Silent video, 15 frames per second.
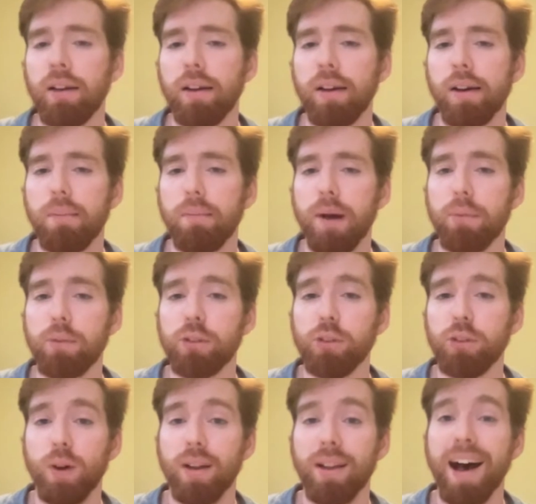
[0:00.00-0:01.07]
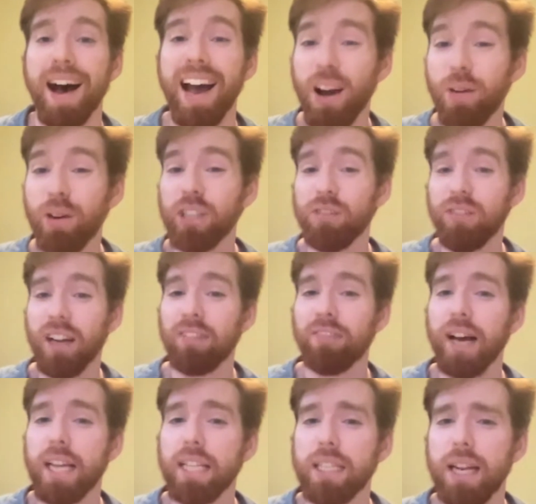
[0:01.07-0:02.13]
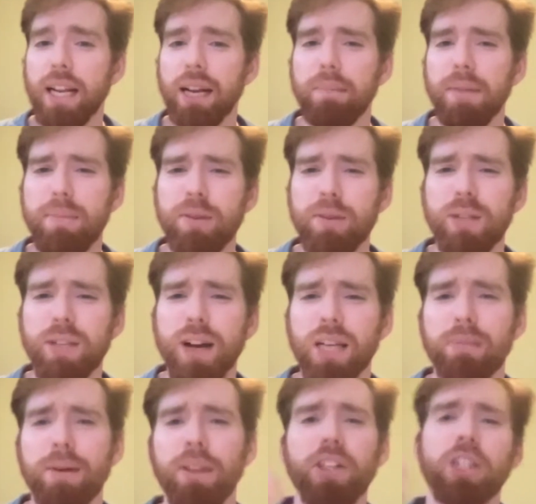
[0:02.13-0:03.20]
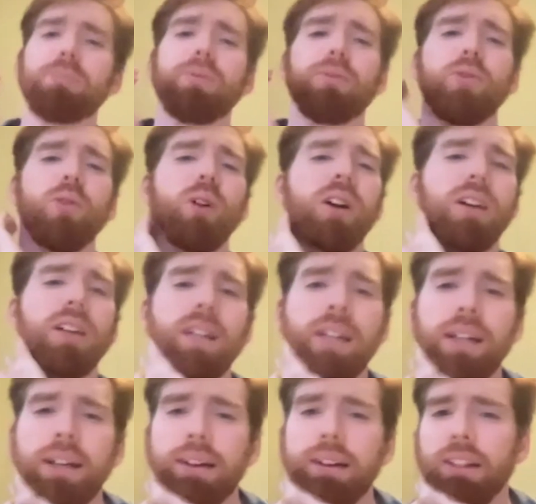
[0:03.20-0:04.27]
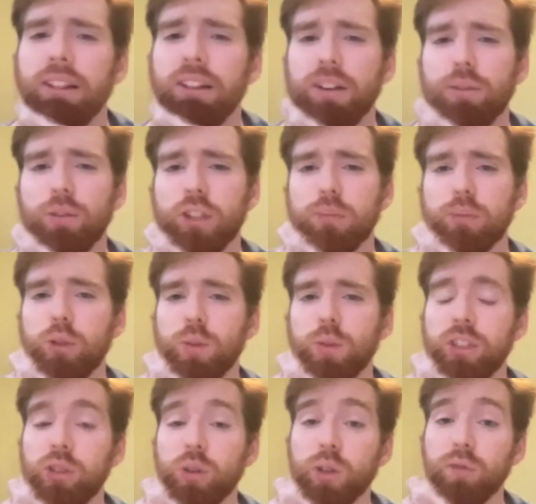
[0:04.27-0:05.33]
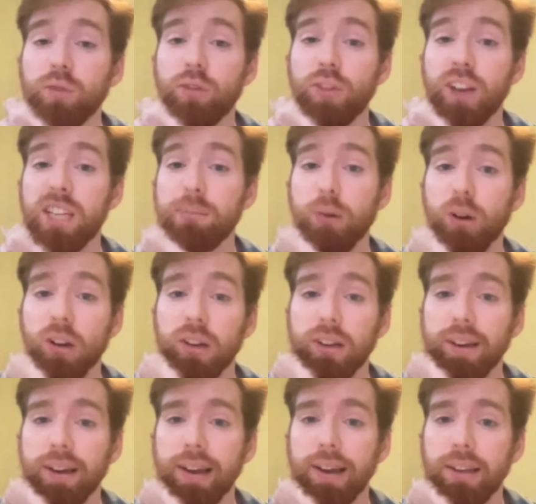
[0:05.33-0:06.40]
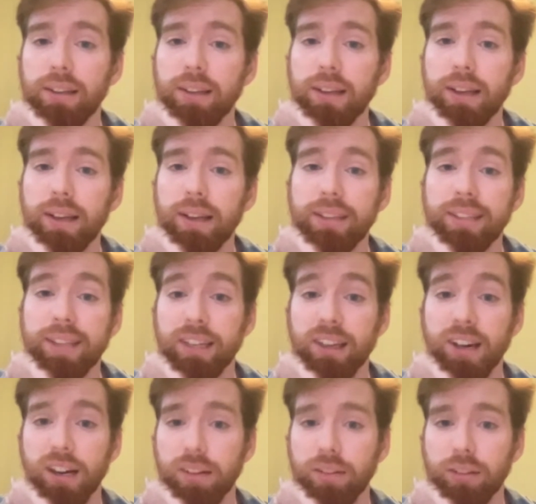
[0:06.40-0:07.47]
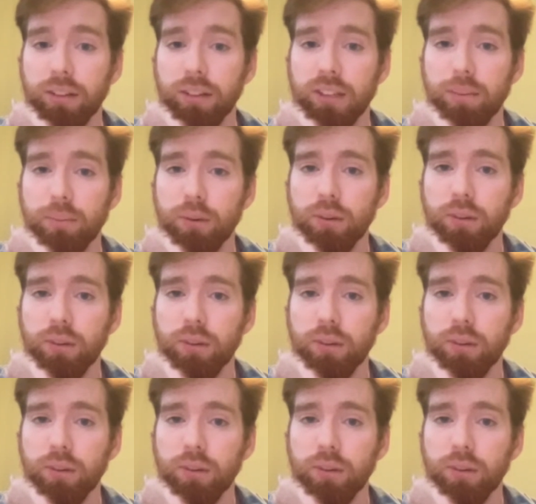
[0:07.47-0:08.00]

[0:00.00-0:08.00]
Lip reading: publishers want. I always find fascinating, maybe we talked about this before, the difference between sort of a Facebook and a TikTok, for example.